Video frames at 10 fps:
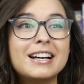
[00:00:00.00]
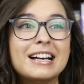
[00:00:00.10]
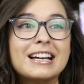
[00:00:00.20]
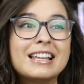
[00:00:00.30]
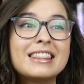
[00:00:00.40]

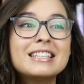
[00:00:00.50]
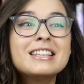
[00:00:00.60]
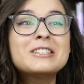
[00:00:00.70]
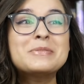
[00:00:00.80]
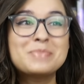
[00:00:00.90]
This
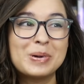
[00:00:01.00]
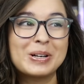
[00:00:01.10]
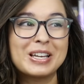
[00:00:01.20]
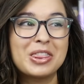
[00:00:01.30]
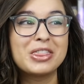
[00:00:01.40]
is a
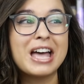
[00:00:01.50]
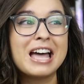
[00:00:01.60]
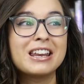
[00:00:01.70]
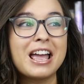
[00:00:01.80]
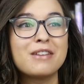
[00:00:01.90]
book
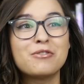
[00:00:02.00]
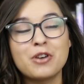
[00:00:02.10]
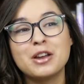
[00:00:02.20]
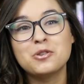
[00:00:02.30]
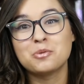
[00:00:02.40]
that a
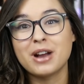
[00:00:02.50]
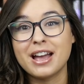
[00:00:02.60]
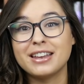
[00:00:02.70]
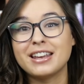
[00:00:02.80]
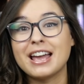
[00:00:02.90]
friend
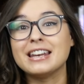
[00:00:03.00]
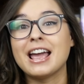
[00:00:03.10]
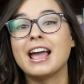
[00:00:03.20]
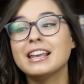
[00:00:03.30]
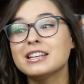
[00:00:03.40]
read and
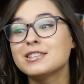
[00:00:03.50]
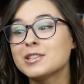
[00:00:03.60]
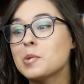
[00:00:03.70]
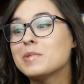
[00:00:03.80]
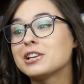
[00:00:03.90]
hated
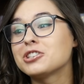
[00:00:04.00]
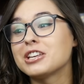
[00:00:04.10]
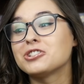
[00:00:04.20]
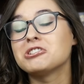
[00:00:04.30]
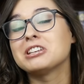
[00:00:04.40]
so much
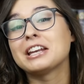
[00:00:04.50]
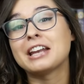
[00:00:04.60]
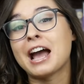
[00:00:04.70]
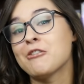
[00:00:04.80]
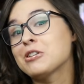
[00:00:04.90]
that she did an
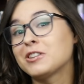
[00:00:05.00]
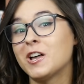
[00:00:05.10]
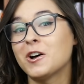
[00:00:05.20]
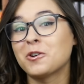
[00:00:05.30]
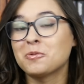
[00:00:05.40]

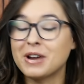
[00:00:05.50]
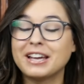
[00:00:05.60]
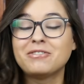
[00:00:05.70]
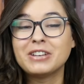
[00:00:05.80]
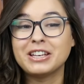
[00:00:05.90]
hour-long
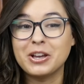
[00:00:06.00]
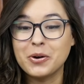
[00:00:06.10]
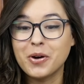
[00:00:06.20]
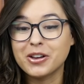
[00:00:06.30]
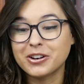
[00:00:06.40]
rant
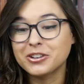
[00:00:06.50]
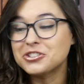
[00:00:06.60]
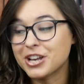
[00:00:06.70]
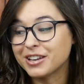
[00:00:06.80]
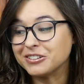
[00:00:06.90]
video on her
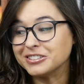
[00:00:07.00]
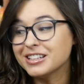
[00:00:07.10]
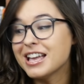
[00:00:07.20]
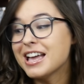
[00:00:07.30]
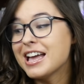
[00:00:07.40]
channel,
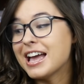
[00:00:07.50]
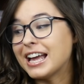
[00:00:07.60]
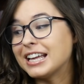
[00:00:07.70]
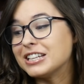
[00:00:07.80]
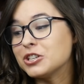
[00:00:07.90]

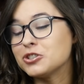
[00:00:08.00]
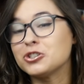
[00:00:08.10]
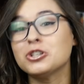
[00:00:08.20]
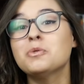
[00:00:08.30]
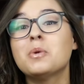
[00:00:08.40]
and
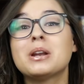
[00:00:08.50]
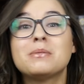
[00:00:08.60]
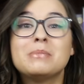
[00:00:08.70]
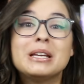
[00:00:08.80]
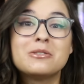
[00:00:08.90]
she wanted
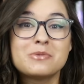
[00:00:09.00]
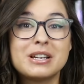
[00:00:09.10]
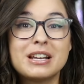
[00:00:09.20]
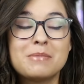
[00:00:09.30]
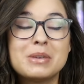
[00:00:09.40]
me to
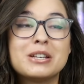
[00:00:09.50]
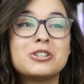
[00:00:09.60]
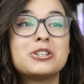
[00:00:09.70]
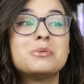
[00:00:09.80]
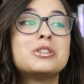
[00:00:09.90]
read it because
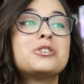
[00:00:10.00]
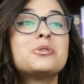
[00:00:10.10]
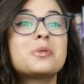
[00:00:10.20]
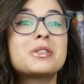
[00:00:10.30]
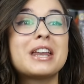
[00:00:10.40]
she was
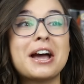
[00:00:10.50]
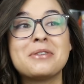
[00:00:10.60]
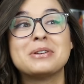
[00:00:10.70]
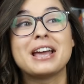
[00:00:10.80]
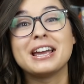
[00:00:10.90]
sure that I
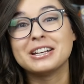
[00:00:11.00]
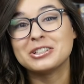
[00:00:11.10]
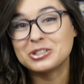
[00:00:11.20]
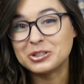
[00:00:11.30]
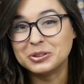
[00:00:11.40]
would hate
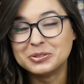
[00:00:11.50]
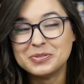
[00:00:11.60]
it too.